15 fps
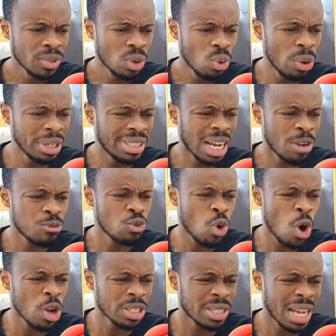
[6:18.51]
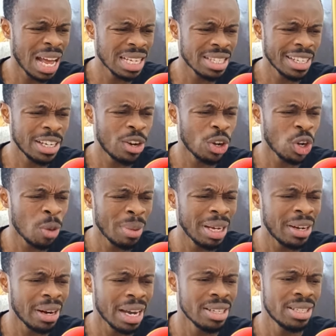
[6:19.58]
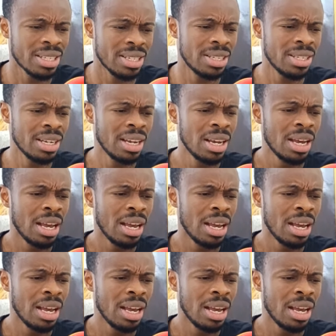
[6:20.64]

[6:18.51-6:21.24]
which have caused us economic crisis,